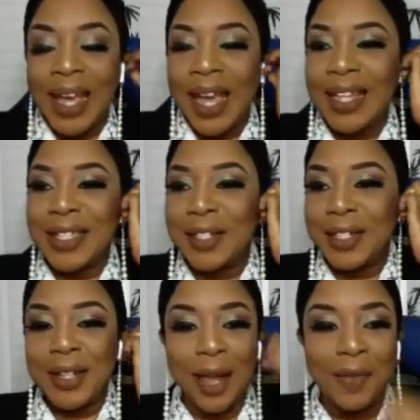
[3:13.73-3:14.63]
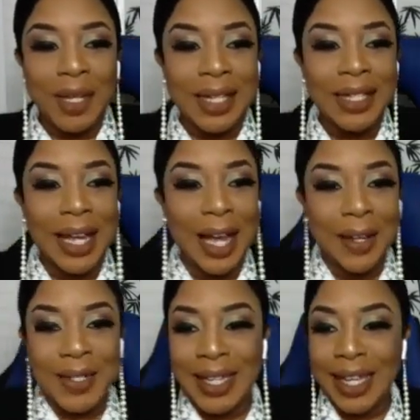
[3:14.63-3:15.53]
It's good to have you in the
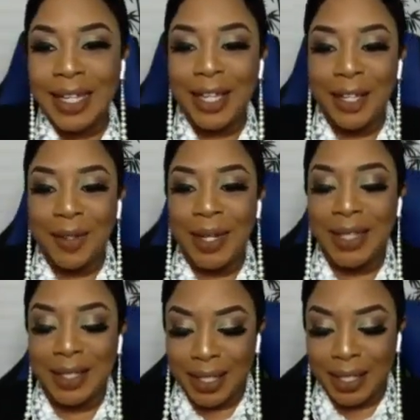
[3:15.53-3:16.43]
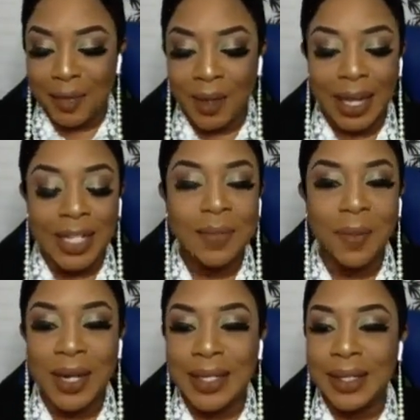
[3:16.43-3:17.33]
house. Thank you. It's the Civilized
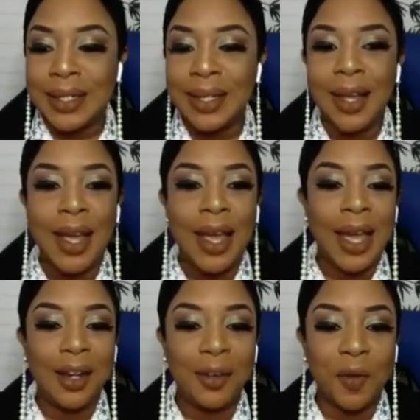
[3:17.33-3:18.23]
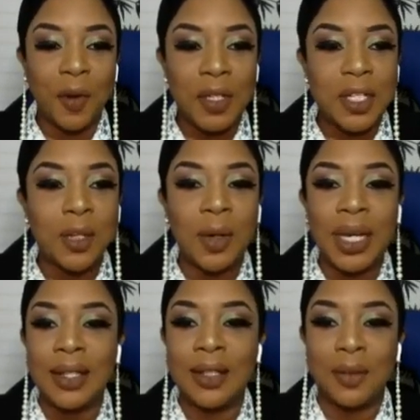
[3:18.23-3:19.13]
Presence. And of course, you're
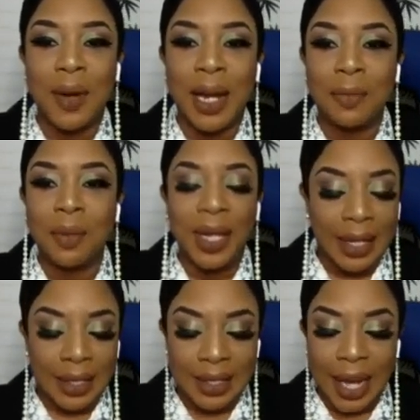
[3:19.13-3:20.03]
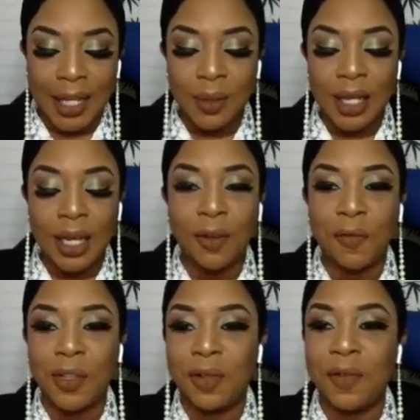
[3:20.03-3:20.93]
in the right place. Are you here
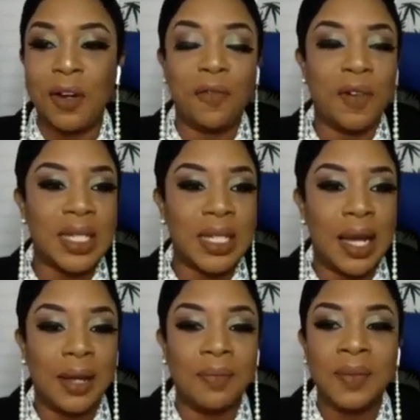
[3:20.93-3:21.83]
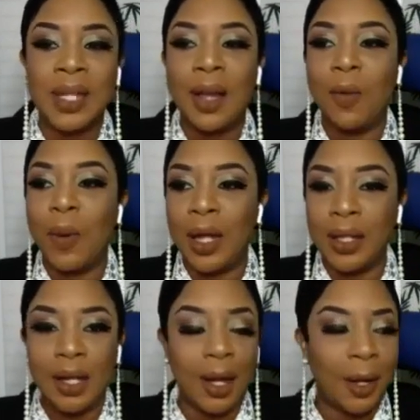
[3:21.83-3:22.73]
for the very first time?
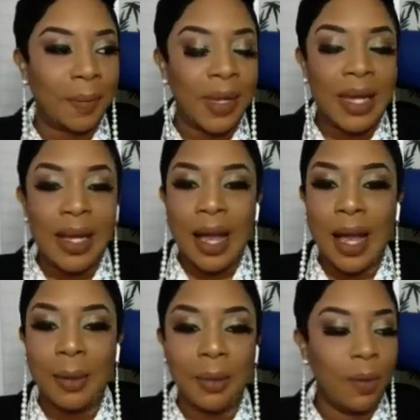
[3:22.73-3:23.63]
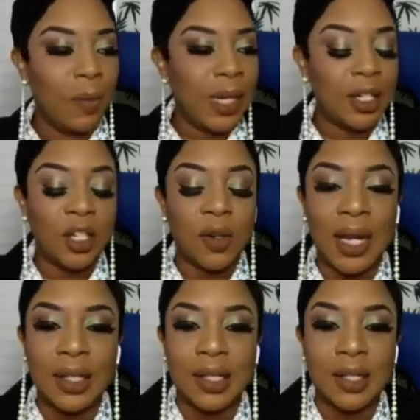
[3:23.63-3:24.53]
Welcome. We can
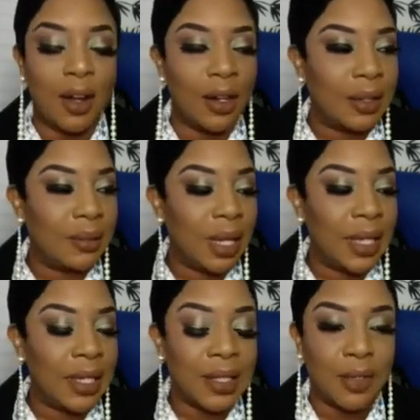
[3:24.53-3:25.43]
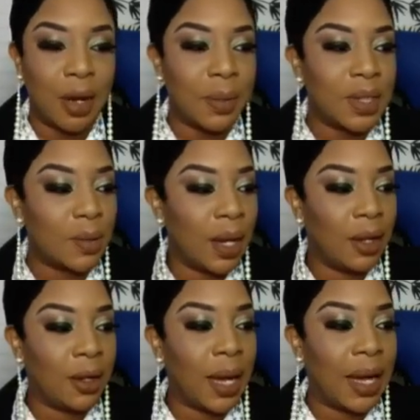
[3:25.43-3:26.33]
try this on Instagram as
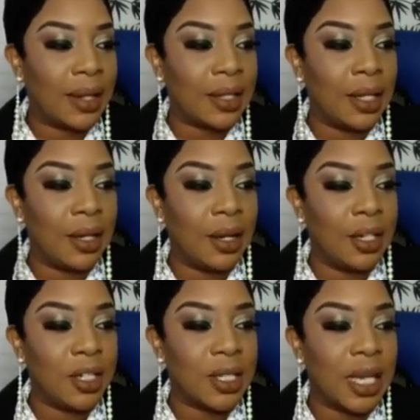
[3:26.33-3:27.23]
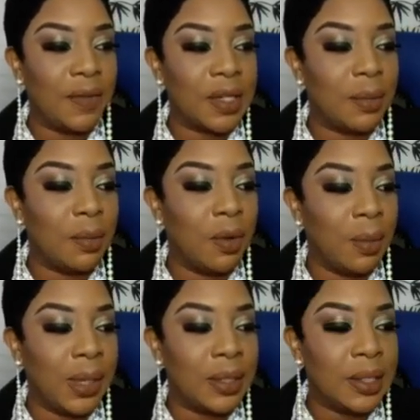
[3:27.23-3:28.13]
well, Arthie. Just give us a
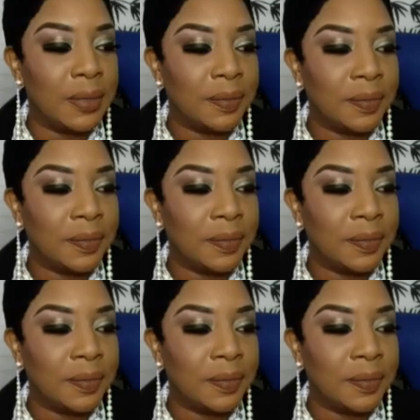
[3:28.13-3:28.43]
moment.